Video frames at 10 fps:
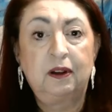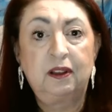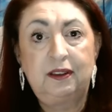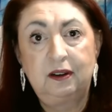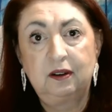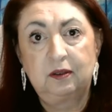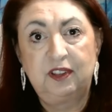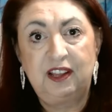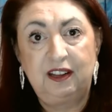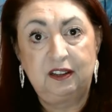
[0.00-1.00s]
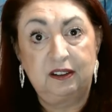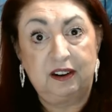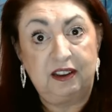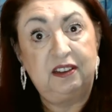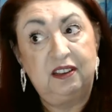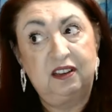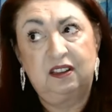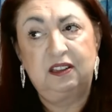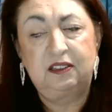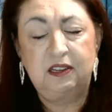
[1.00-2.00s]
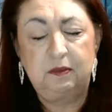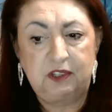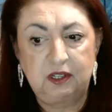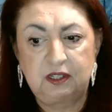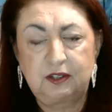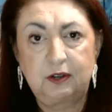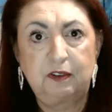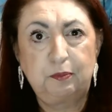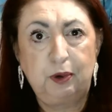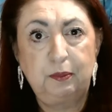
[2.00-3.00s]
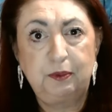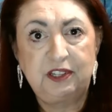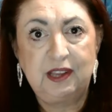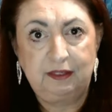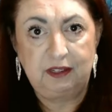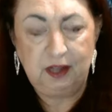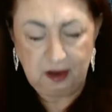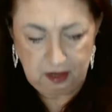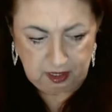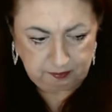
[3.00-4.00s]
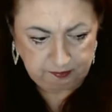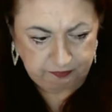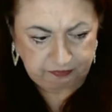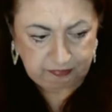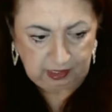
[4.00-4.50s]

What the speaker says: Well, you know, with any good idea that seems to serve a purpose at the time,